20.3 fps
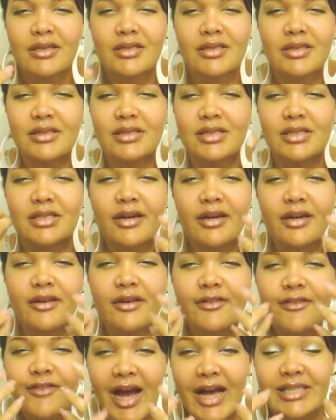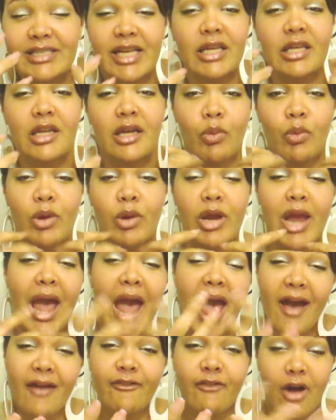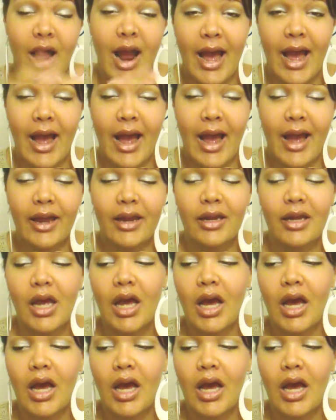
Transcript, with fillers: solidifies that love that we have for our guy.